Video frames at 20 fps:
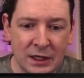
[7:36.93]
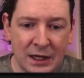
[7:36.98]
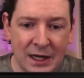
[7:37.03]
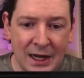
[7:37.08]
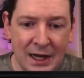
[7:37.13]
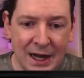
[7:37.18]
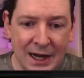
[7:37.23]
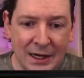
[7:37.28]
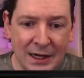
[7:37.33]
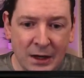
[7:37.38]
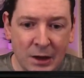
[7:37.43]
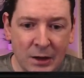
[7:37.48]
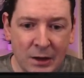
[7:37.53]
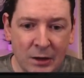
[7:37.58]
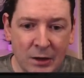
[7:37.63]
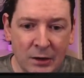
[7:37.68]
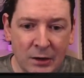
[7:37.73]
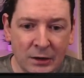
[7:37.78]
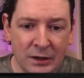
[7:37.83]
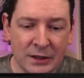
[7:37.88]
I no
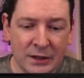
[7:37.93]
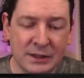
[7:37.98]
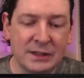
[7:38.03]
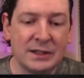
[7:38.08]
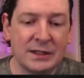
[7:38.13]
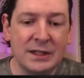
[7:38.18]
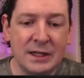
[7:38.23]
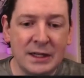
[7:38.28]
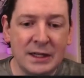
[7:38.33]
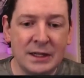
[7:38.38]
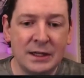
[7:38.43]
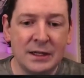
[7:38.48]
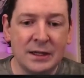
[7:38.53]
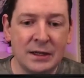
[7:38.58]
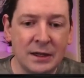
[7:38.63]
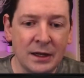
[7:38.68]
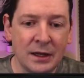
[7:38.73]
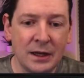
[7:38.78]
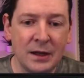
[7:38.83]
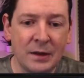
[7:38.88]
longer see
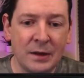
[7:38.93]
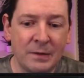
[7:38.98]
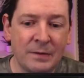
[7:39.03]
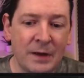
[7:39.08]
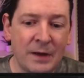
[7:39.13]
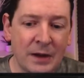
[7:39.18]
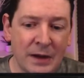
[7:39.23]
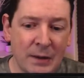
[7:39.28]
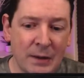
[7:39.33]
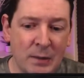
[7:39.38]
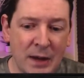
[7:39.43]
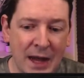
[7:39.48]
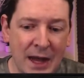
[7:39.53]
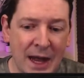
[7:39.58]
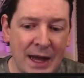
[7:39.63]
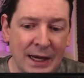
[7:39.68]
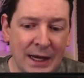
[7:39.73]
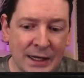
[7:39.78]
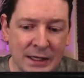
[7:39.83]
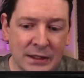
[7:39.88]
the file that we
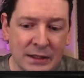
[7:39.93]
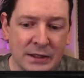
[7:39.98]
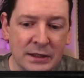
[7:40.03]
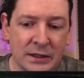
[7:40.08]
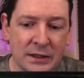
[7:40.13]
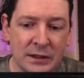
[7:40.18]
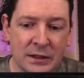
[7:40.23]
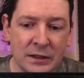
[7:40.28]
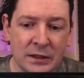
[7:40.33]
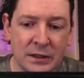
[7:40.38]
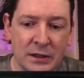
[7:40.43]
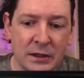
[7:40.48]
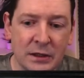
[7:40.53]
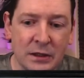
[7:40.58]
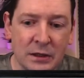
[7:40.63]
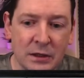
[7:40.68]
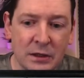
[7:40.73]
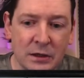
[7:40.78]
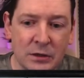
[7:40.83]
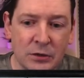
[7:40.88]
added
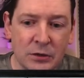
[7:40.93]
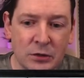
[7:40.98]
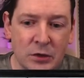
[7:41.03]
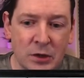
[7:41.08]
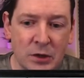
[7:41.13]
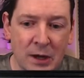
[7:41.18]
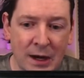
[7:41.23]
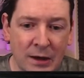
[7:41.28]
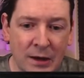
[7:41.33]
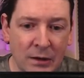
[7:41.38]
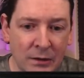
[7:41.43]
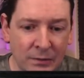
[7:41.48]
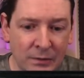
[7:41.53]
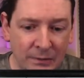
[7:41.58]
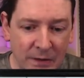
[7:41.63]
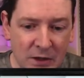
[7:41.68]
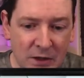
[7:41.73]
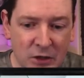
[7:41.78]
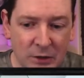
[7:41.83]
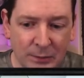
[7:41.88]
to our
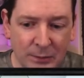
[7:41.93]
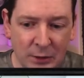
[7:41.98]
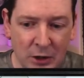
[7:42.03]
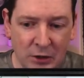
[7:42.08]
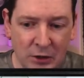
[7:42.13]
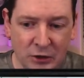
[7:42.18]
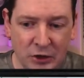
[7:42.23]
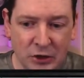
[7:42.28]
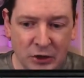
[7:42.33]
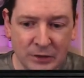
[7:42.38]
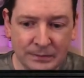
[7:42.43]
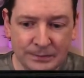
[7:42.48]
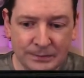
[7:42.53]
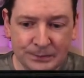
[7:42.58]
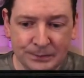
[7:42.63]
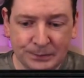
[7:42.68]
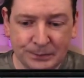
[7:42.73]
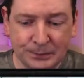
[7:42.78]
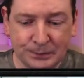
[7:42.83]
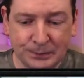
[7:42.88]
feature branch.
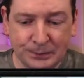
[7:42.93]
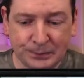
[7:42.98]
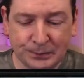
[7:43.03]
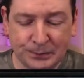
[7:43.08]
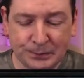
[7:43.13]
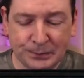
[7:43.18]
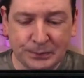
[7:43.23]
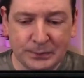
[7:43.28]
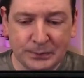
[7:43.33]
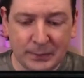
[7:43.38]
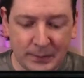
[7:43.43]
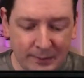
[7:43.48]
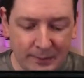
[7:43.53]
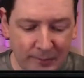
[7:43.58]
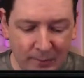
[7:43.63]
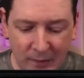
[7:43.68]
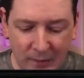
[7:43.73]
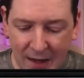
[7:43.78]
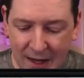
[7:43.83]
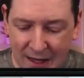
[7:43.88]

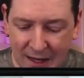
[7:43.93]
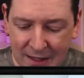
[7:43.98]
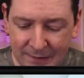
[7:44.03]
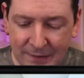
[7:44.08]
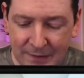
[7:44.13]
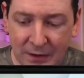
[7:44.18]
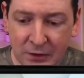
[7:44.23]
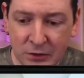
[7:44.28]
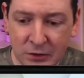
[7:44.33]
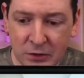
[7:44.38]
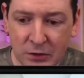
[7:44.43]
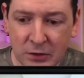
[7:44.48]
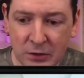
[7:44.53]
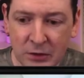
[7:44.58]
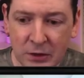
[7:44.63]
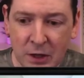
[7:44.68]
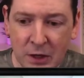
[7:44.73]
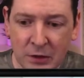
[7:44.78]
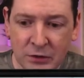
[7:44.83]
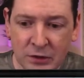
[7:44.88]
And if I
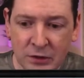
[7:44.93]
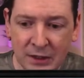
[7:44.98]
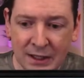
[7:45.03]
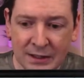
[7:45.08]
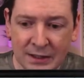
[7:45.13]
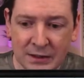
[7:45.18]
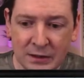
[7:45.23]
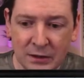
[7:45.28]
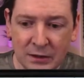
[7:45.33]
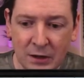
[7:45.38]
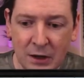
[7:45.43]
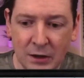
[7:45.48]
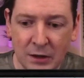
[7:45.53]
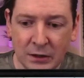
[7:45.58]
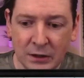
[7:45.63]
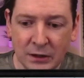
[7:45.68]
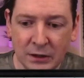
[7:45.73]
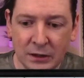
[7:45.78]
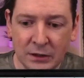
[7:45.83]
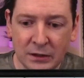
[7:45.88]
go to get log,
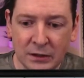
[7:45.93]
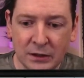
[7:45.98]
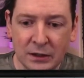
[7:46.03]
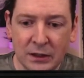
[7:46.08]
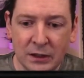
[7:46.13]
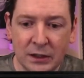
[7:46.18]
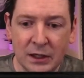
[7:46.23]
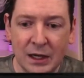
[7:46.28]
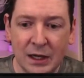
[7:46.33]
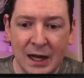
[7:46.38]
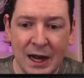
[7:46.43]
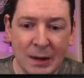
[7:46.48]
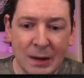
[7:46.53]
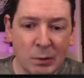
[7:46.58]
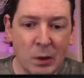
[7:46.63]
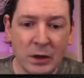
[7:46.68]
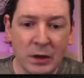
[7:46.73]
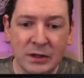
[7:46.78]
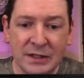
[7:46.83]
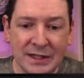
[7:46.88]
I
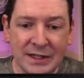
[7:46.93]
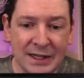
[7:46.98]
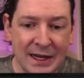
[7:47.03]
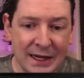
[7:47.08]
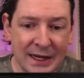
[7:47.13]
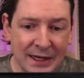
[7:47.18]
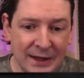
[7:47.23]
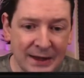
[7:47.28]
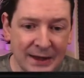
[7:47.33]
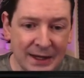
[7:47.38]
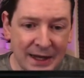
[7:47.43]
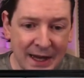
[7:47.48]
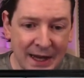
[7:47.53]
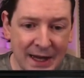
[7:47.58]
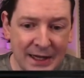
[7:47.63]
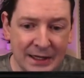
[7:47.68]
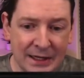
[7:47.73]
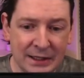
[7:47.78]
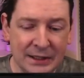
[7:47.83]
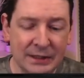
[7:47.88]
won't see anything
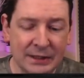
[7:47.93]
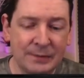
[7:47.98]
added